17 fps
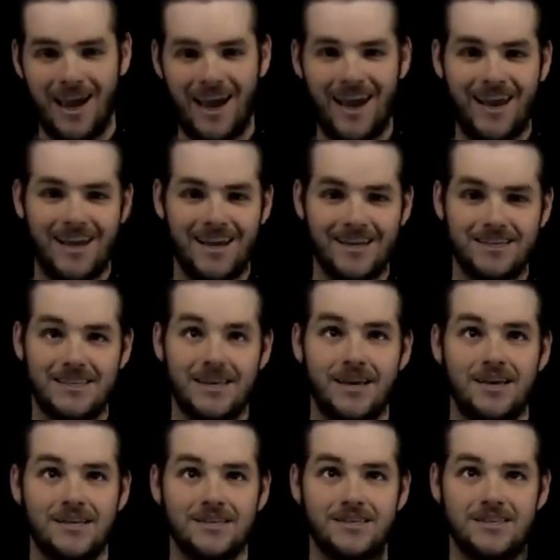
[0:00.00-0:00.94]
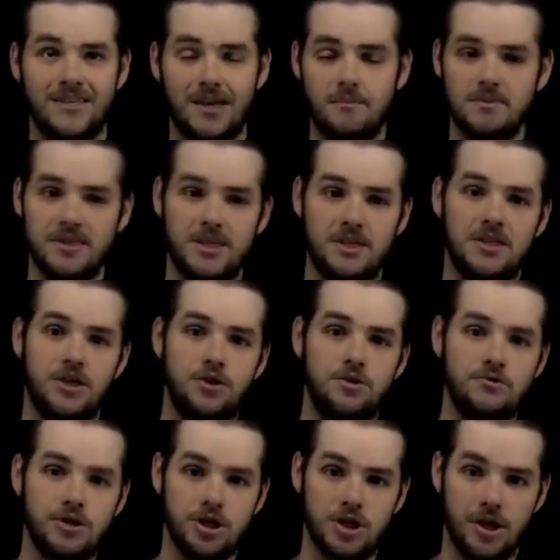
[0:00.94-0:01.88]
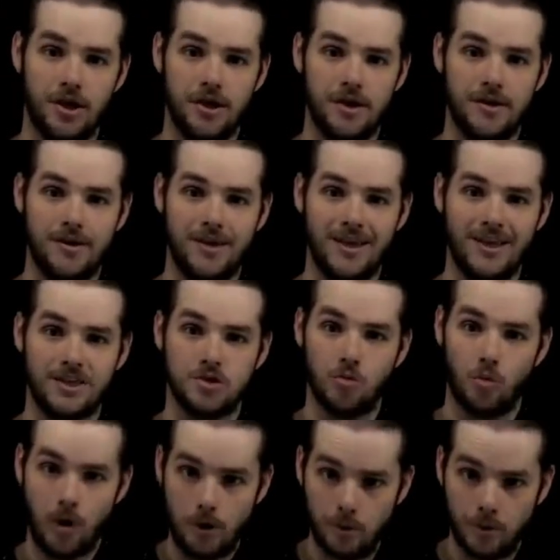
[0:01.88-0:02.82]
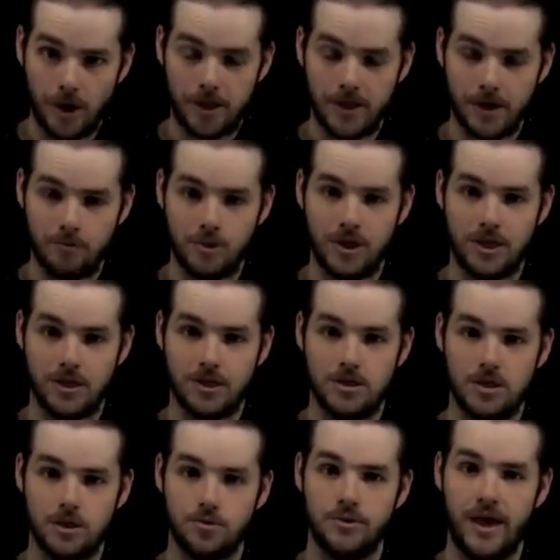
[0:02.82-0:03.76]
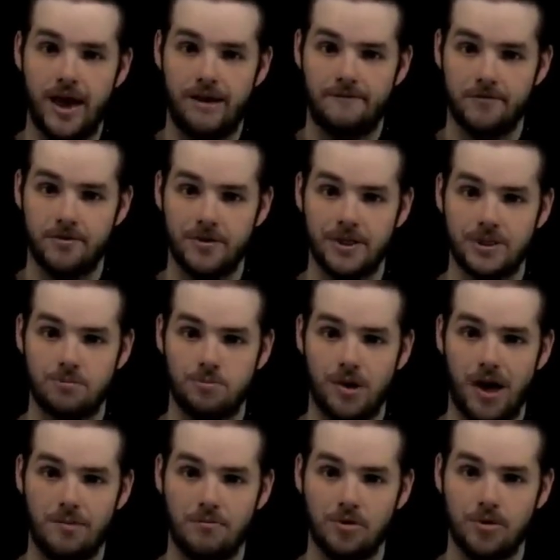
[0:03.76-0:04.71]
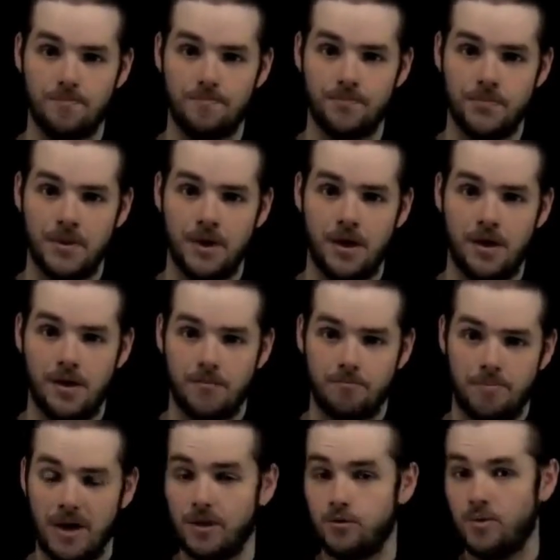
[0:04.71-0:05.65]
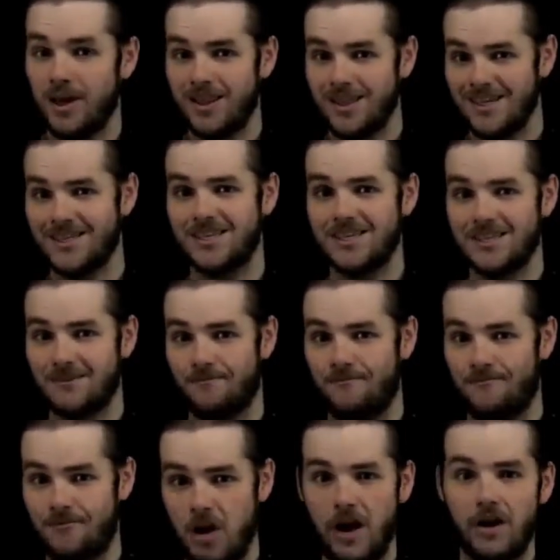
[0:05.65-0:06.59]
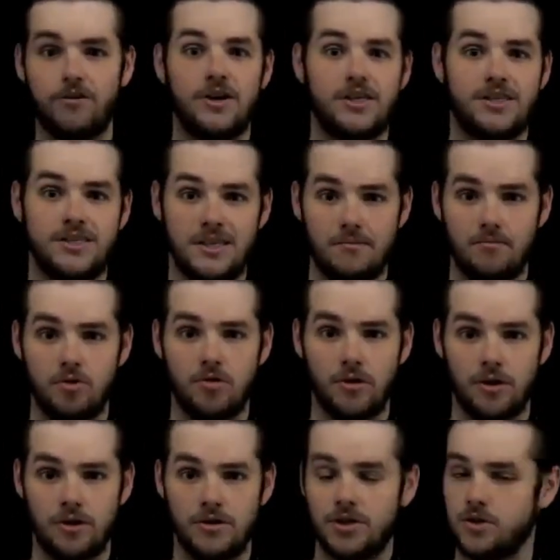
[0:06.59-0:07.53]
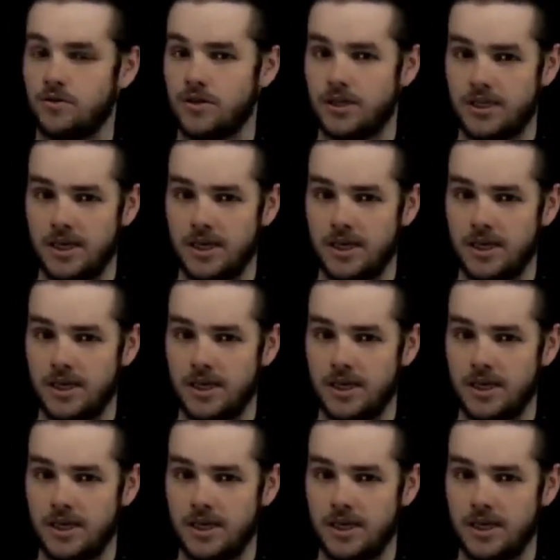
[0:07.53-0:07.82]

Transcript: And substitution is one way that we can do that for this problem. By the way, this is very similar to the